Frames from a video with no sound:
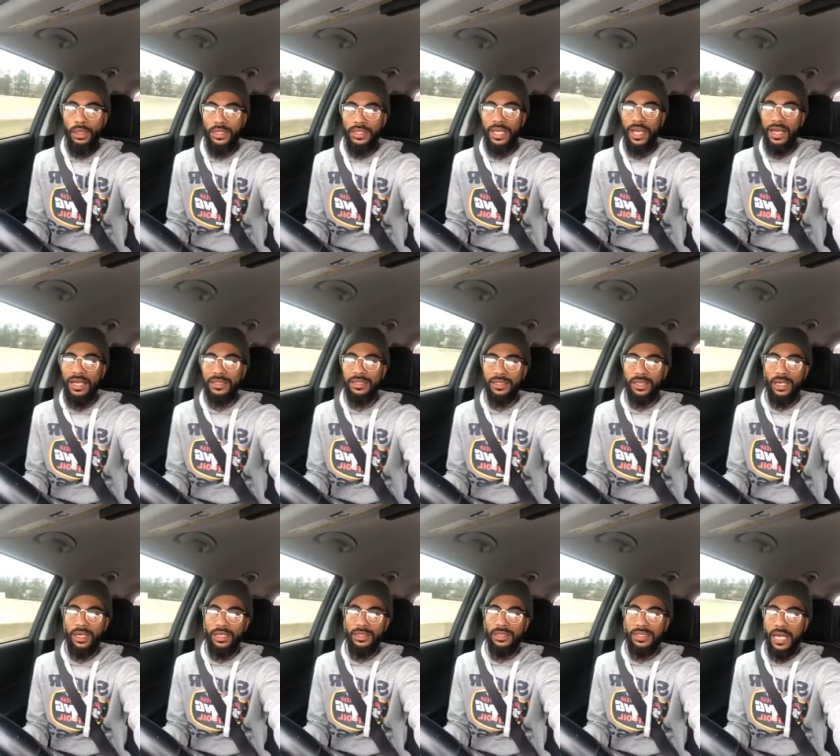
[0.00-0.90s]
yes,
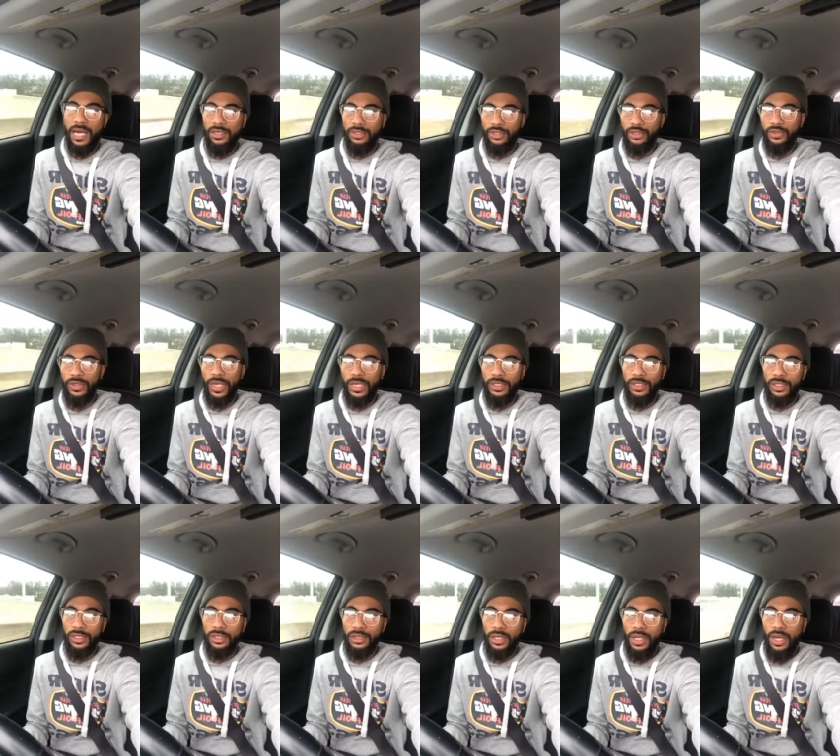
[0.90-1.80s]
uh, sounds
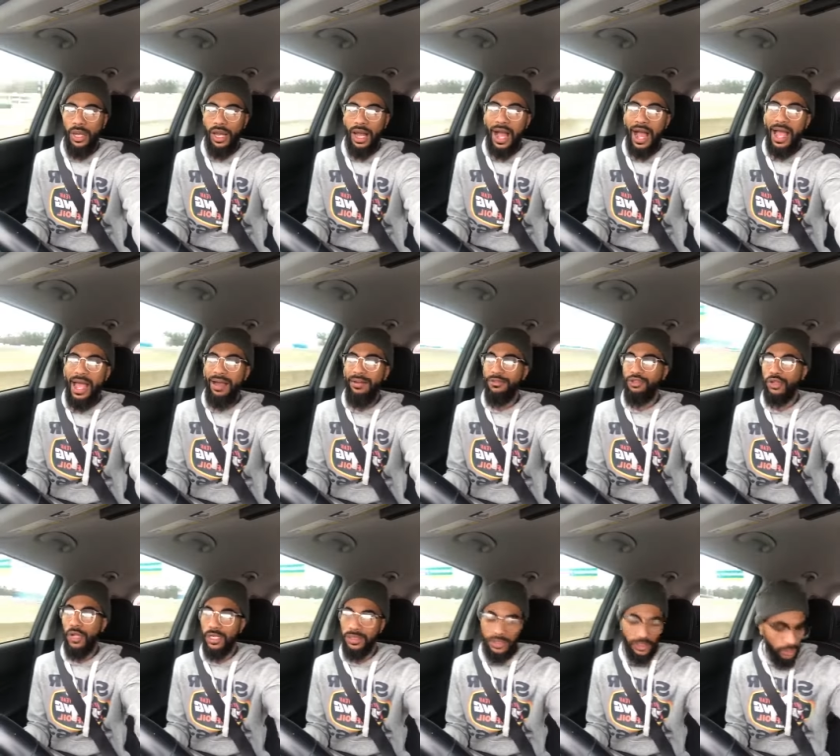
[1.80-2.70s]
creation. I have
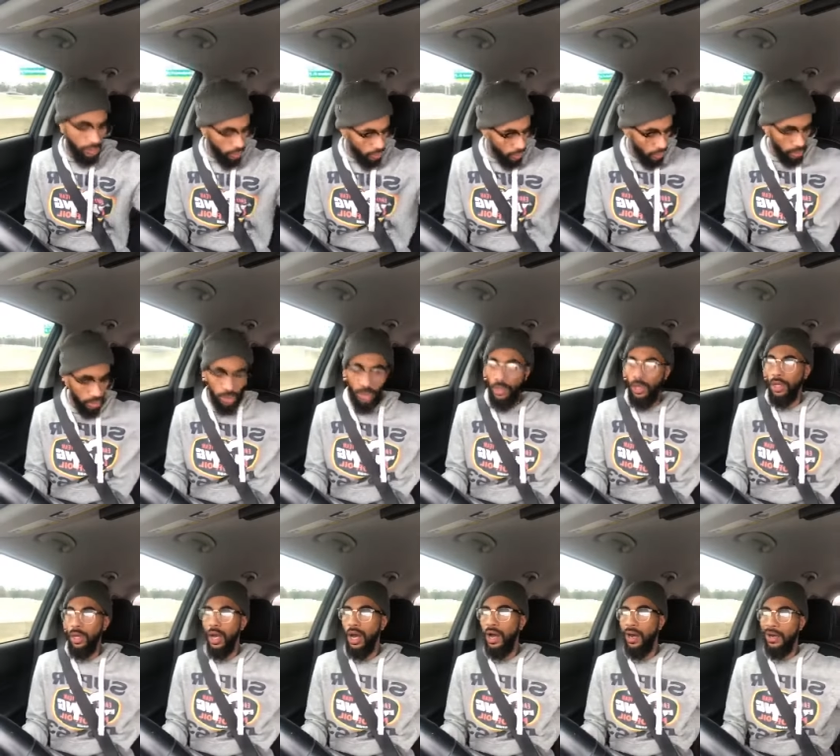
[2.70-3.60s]
trust issues.
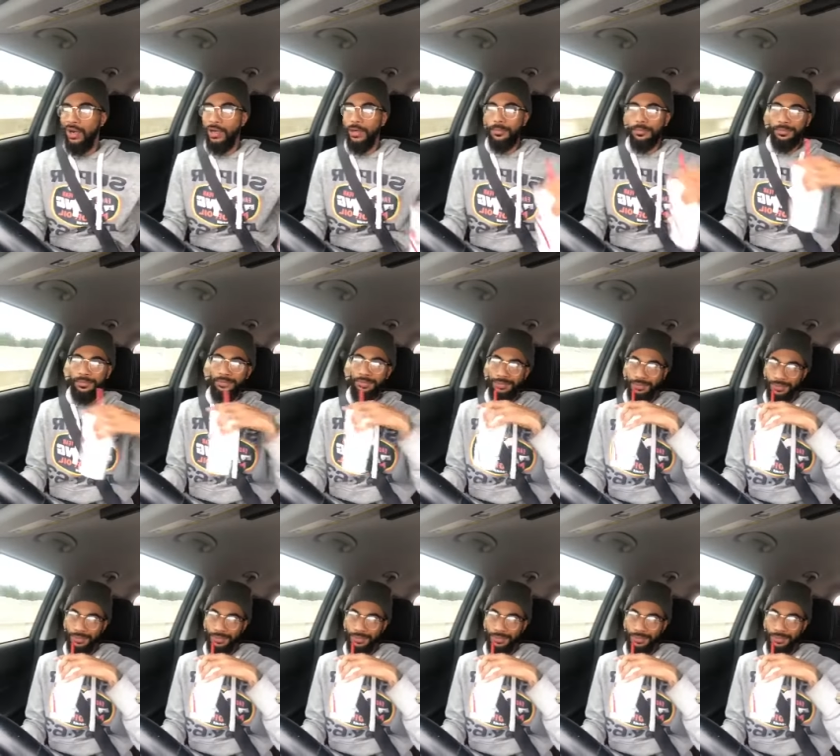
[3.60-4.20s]
Um,